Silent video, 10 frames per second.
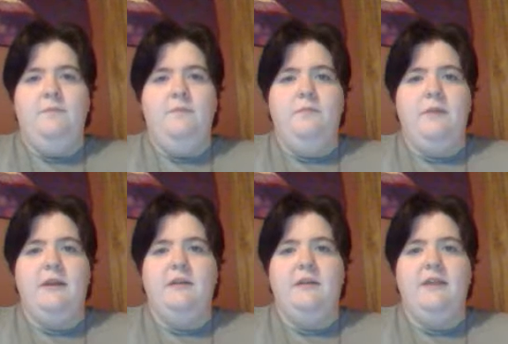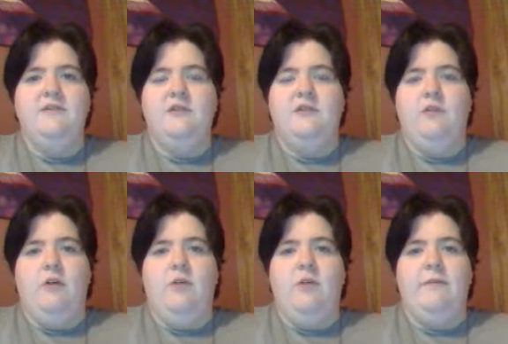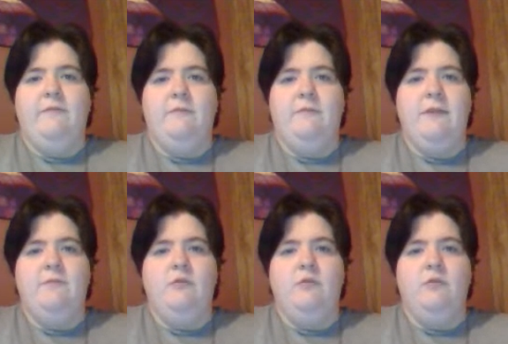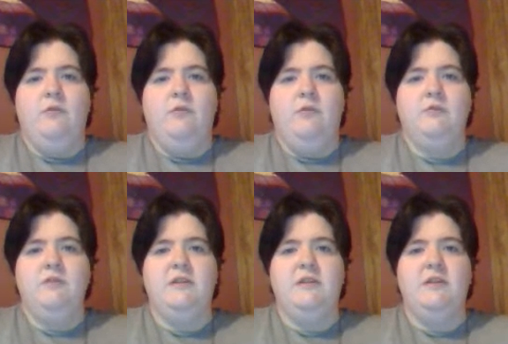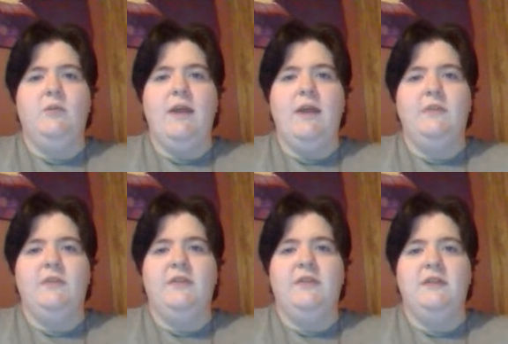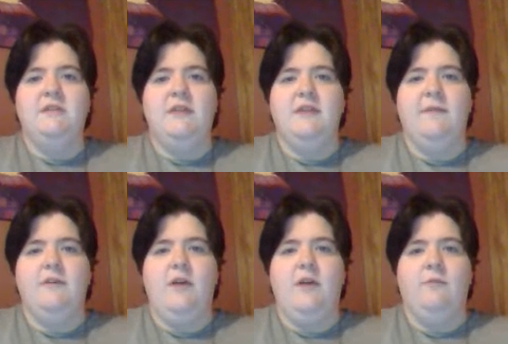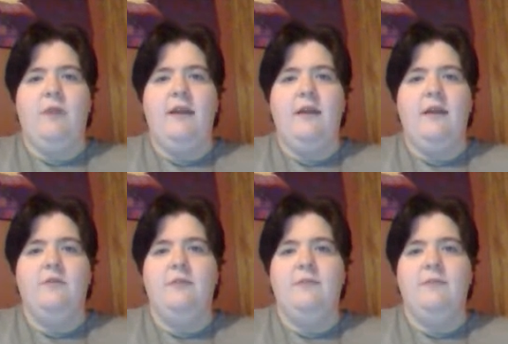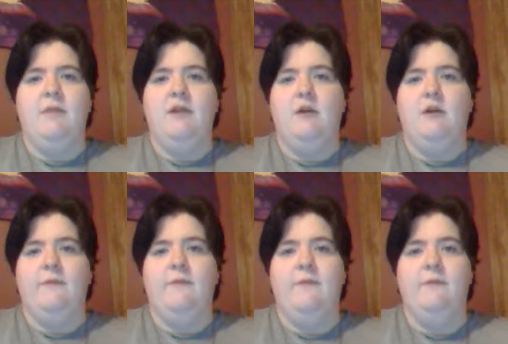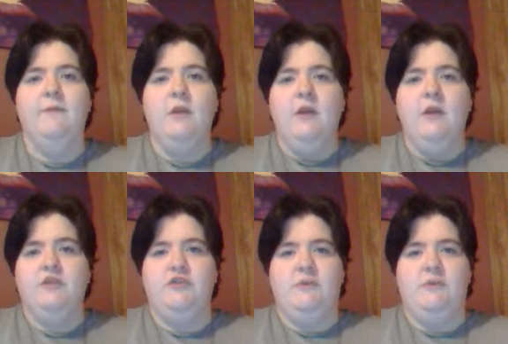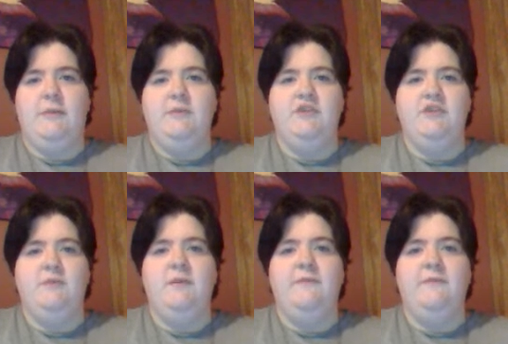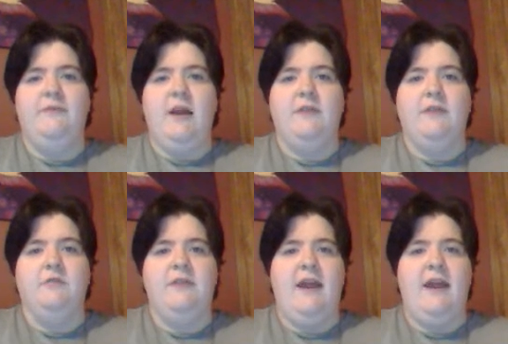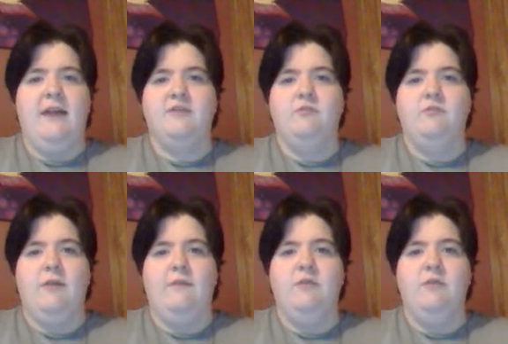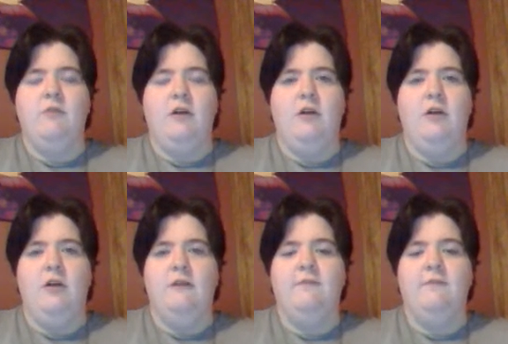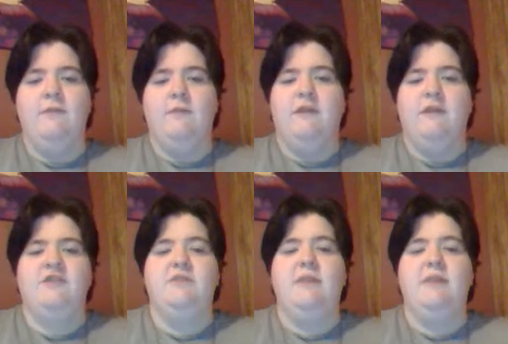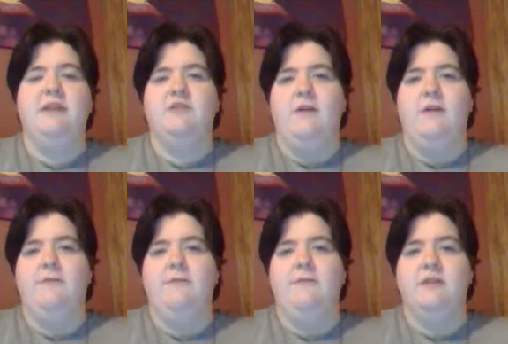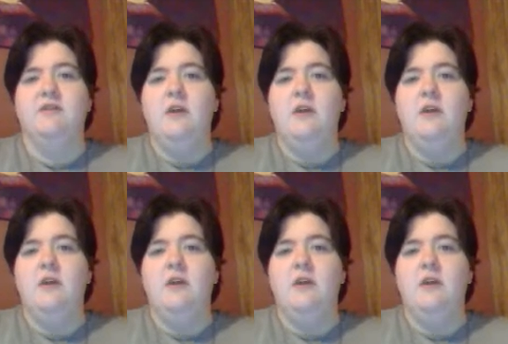but it leaves the door open for people who get away with things and then come right out and make money off of it. Sure, maybe she'll be fined or taxed, whatever you want to call it, for the money she makes off of this,